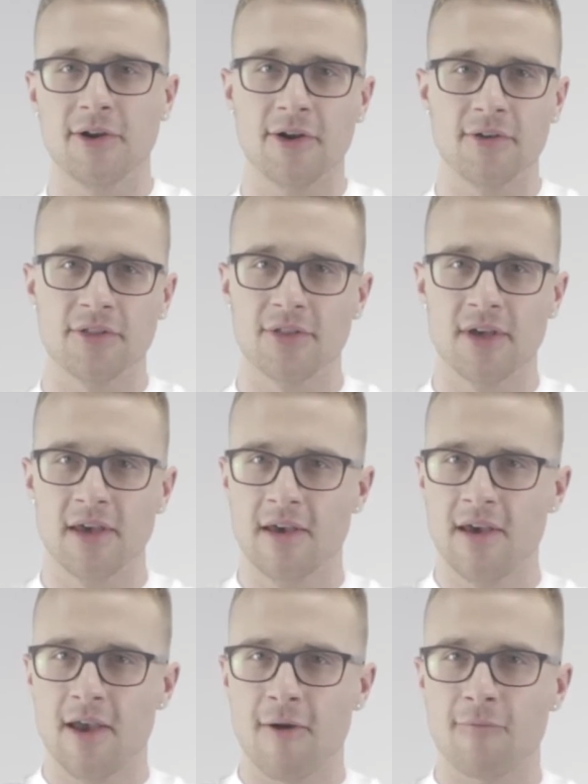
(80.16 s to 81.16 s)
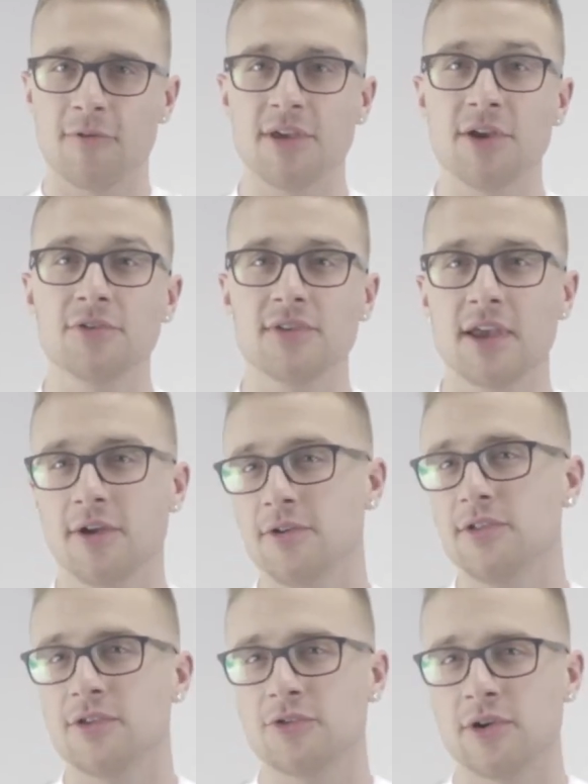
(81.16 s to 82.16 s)
earth. For years, I
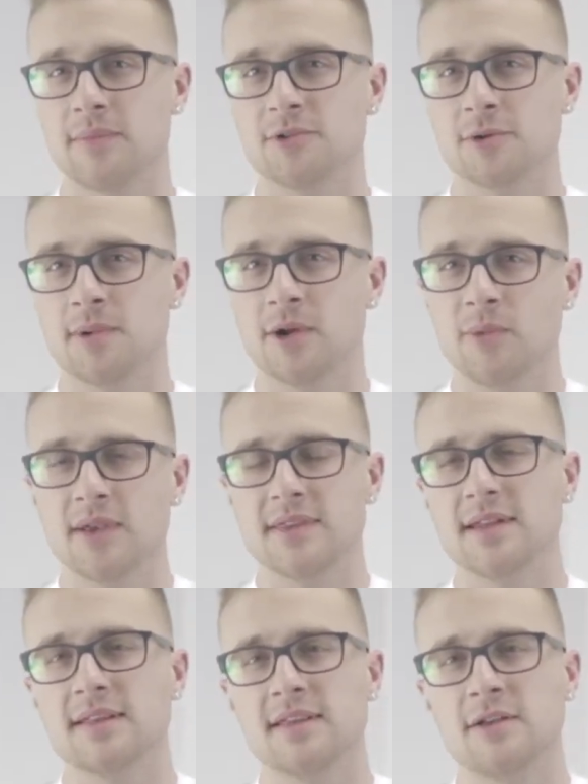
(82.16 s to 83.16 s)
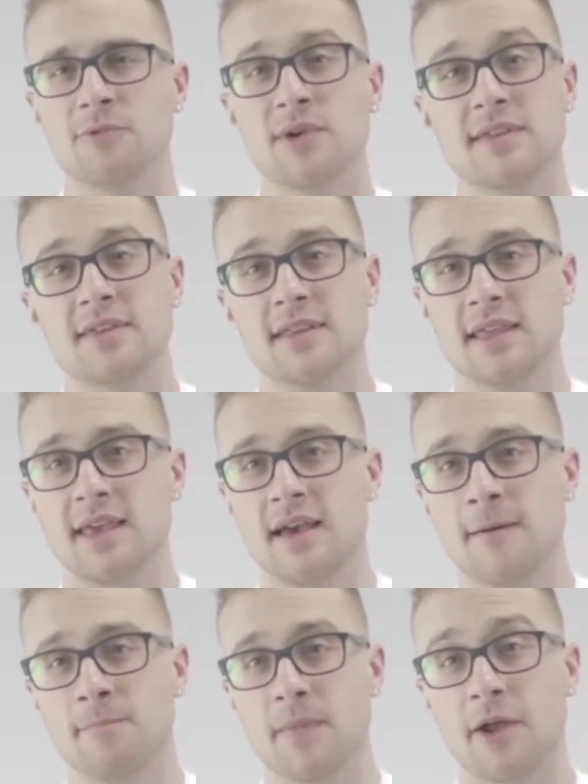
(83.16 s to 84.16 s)
heard this scripture, but it wasn't until recently
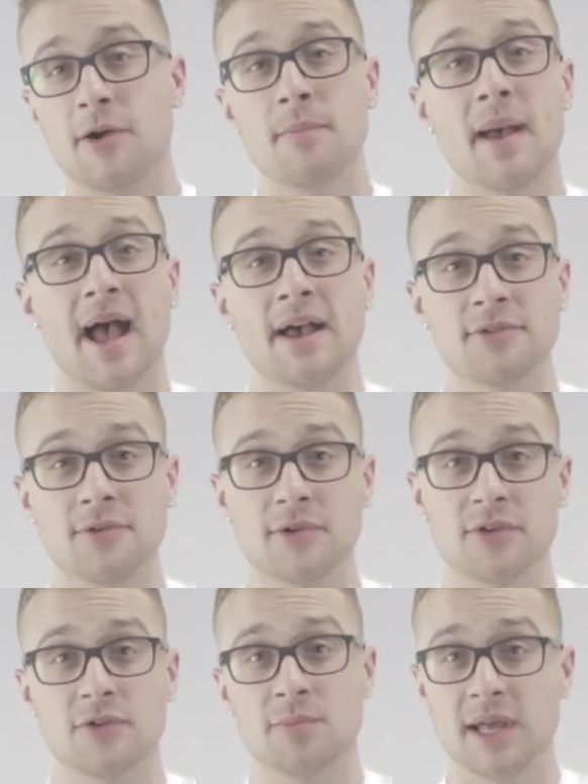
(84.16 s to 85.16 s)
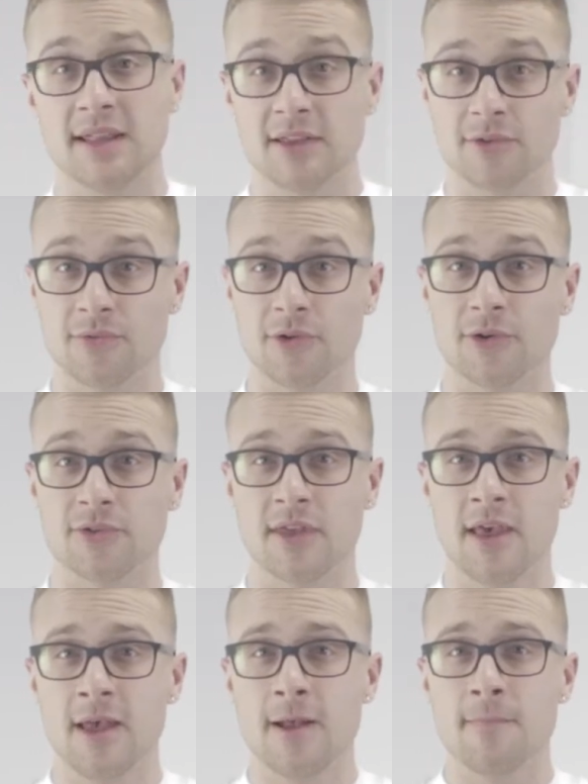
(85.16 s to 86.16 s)
I heard a pastor explain this verse
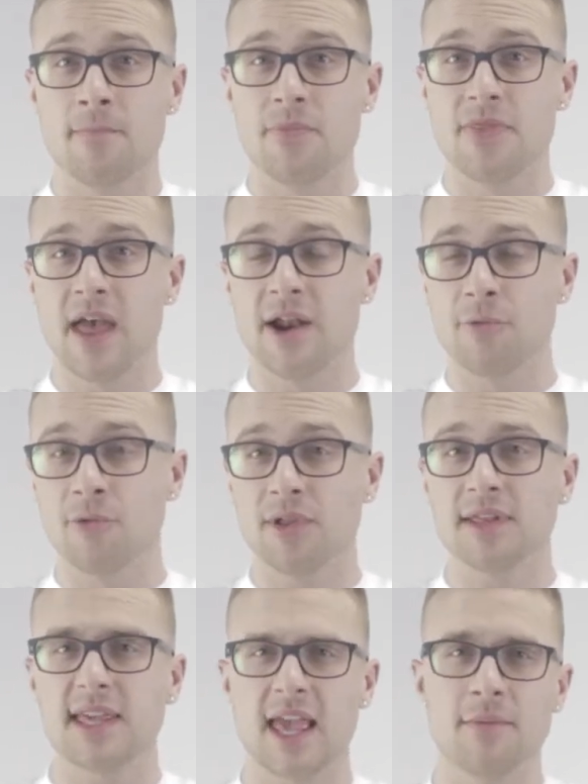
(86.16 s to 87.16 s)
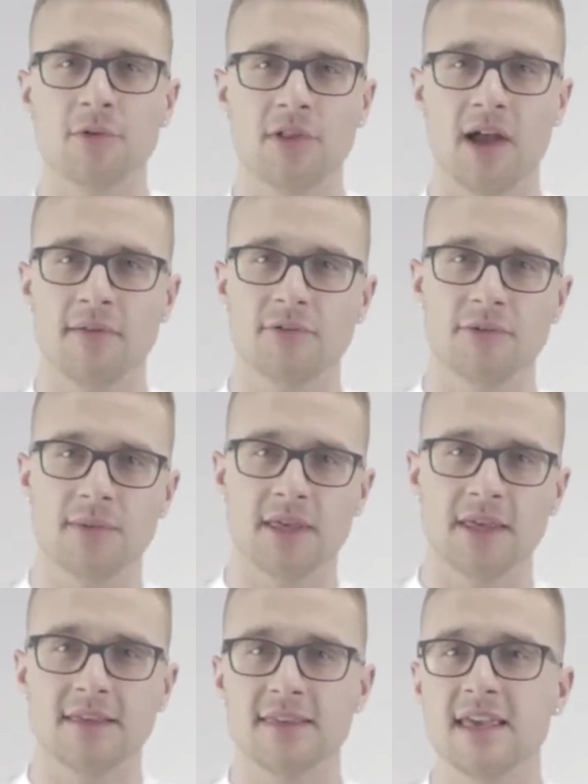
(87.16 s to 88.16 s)
that it really came alive to me.
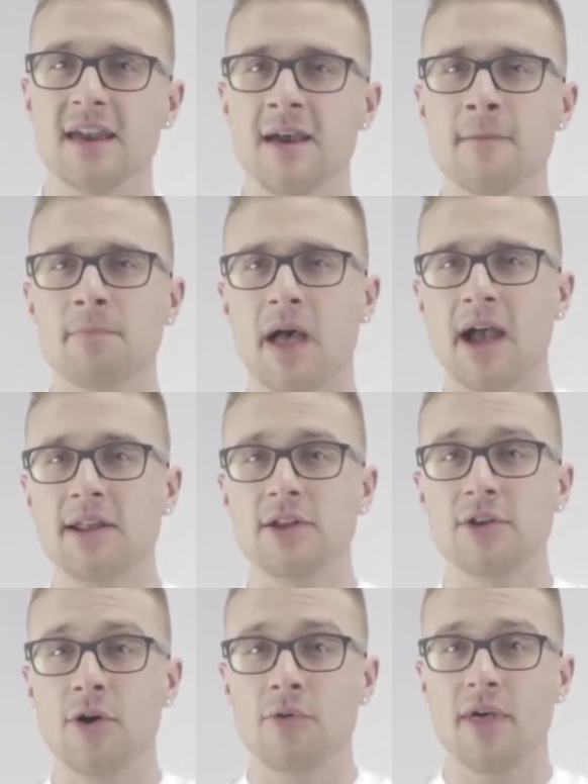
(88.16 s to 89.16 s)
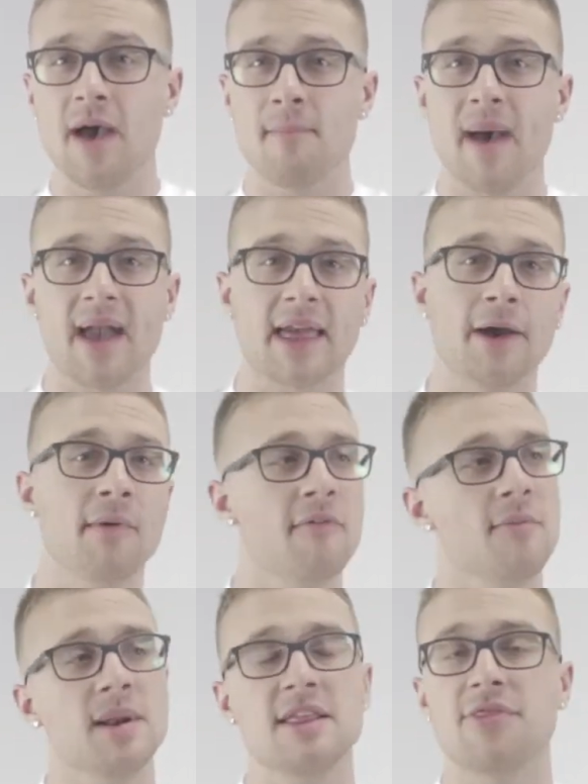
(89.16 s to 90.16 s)
You see, I didn't know that back
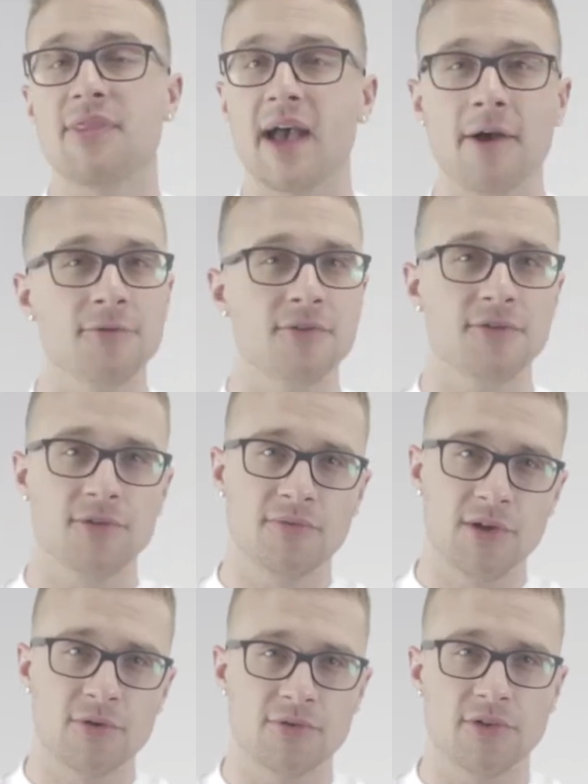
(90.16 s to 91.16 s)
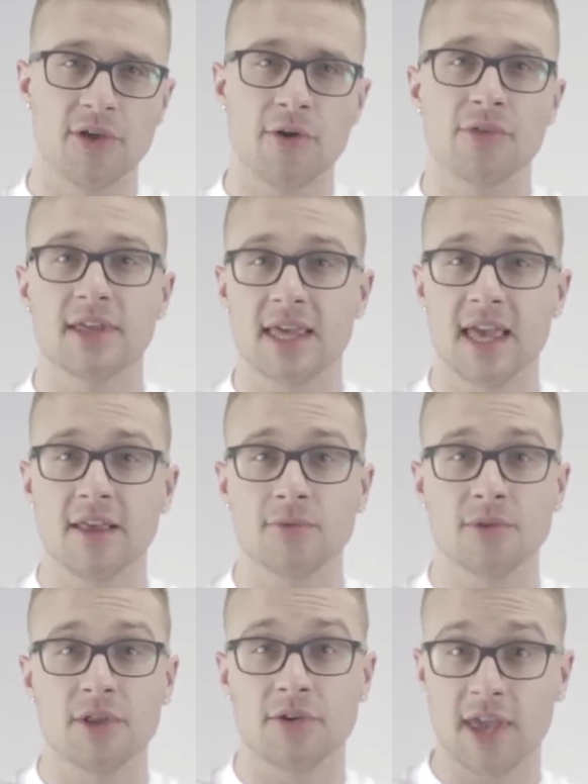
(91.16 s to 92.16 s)
however many thousands of years ago, the kings
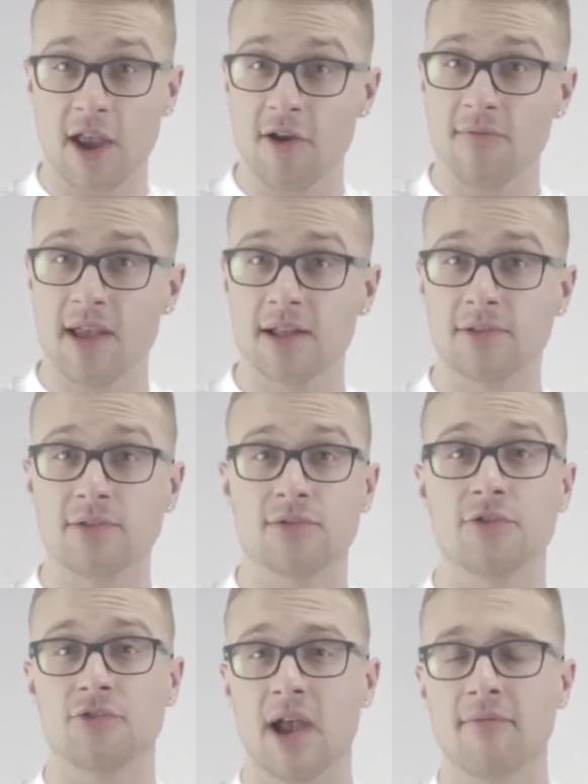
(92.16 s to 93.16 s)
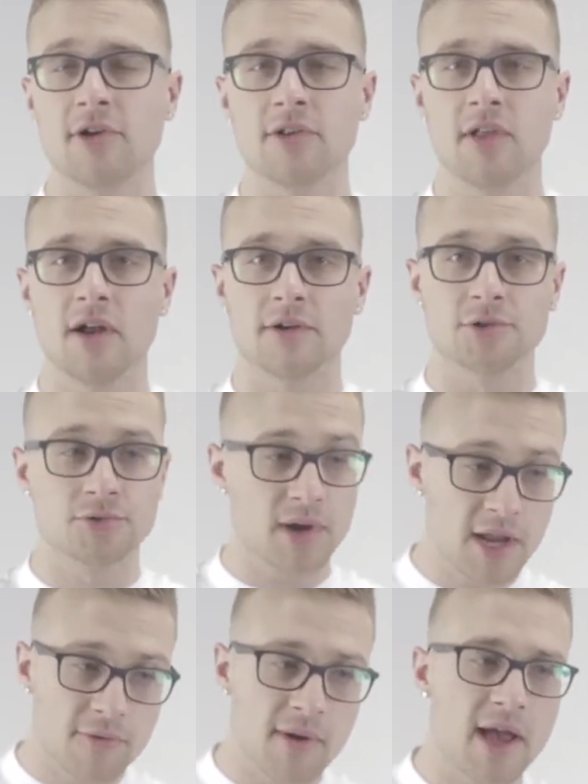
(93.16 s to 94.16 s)
with their caravans used to travel along
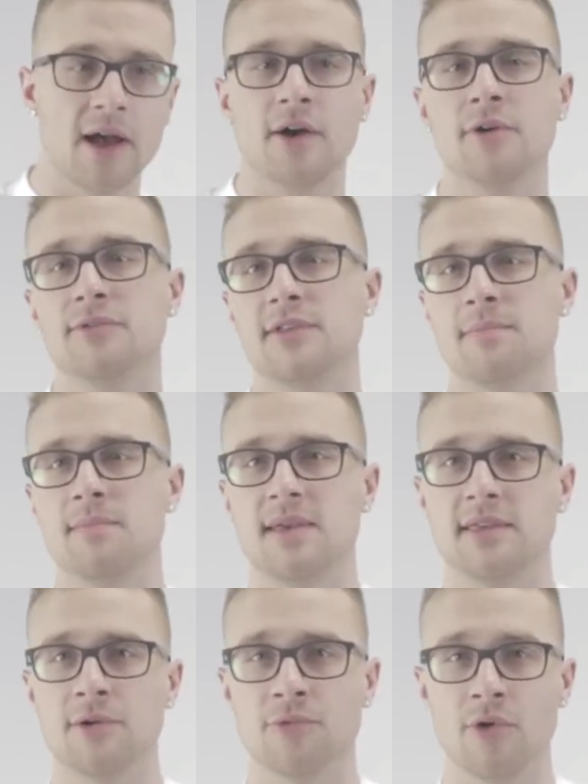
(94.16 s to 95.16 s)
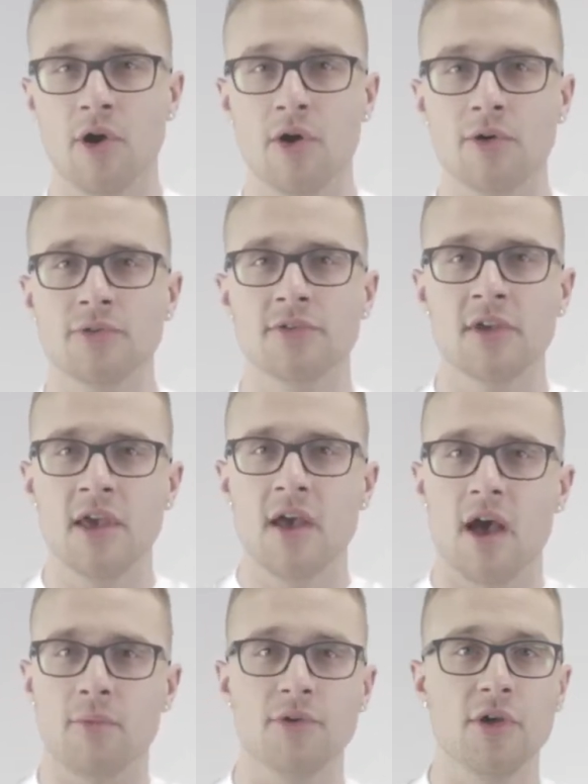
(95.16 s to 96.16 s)
trade routes and busy roads
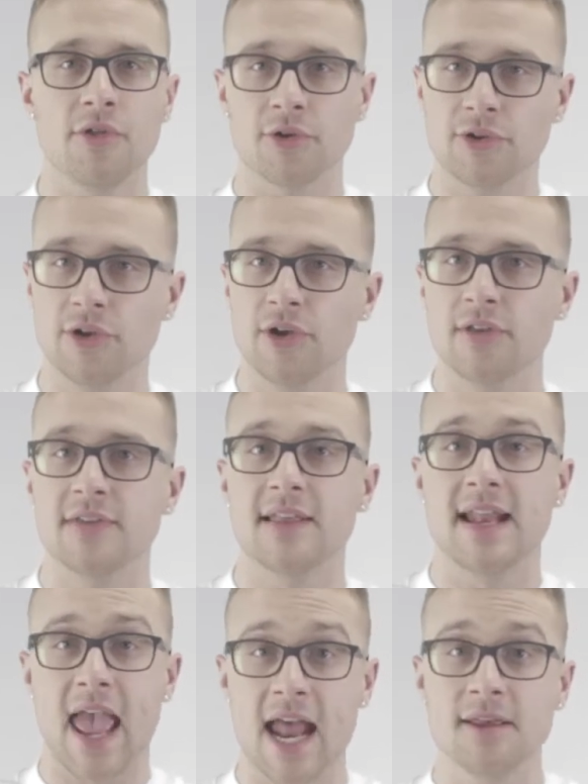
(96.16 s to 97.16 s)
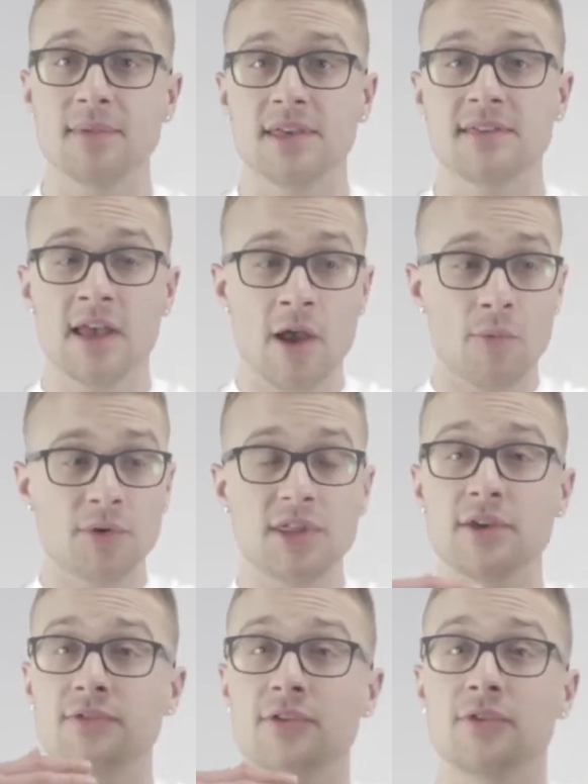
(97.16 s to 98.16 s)
with all their goods. And then enemies, what
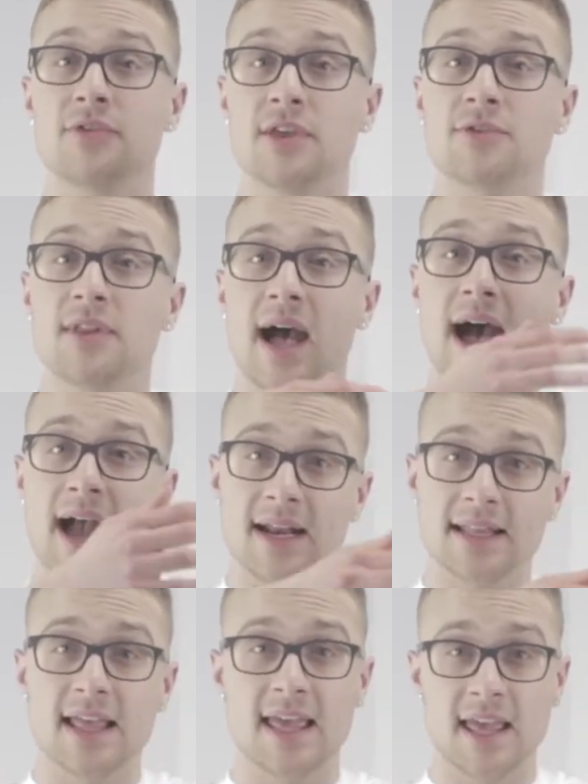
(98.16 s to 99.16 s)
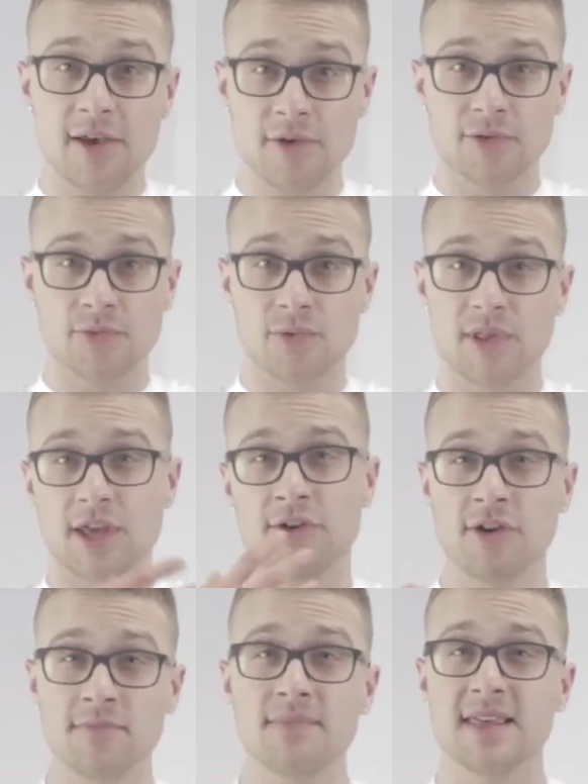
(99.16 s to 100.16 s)
they used to do, they used to hide in the hills where they
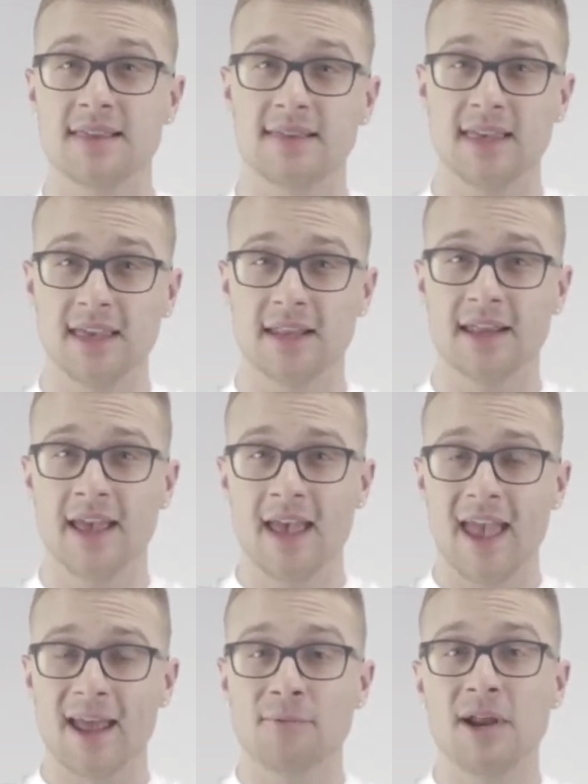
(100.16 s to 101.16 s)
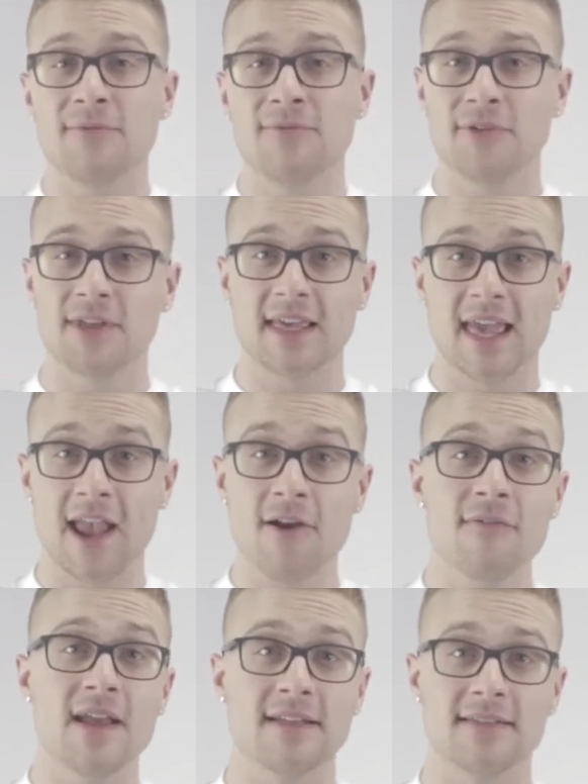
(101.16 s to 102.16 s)
couldn't be seen and wait for the
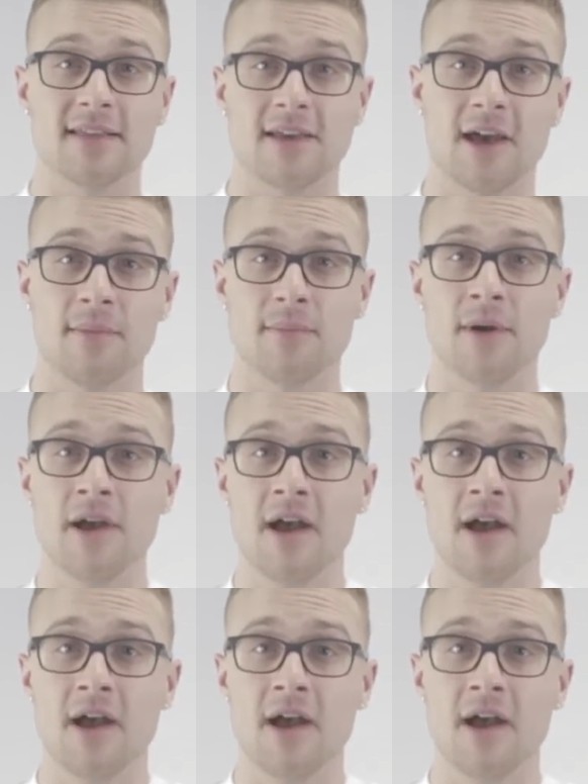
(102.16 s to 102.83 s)
caravans to come,